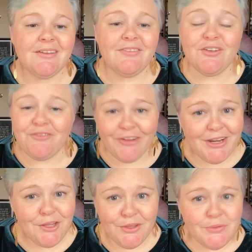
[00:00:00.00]
Feel free
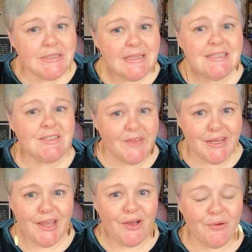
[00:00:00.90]
to use this
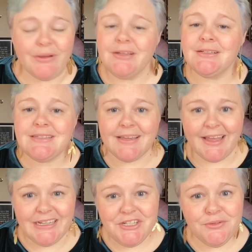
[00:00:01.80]
video to
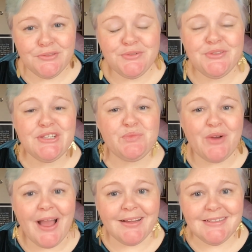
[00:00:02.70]
guide you through this
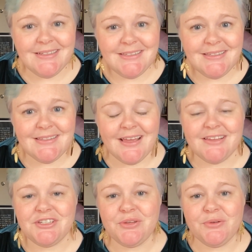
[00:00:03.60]
practice
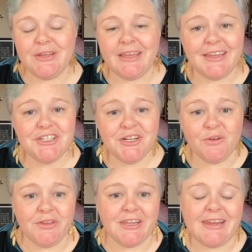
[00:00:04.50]
as you engage it
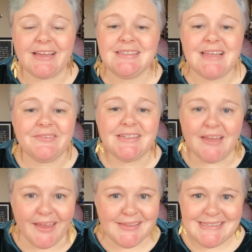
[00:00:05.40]
over the next 7
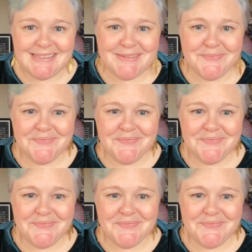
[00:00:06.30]
days.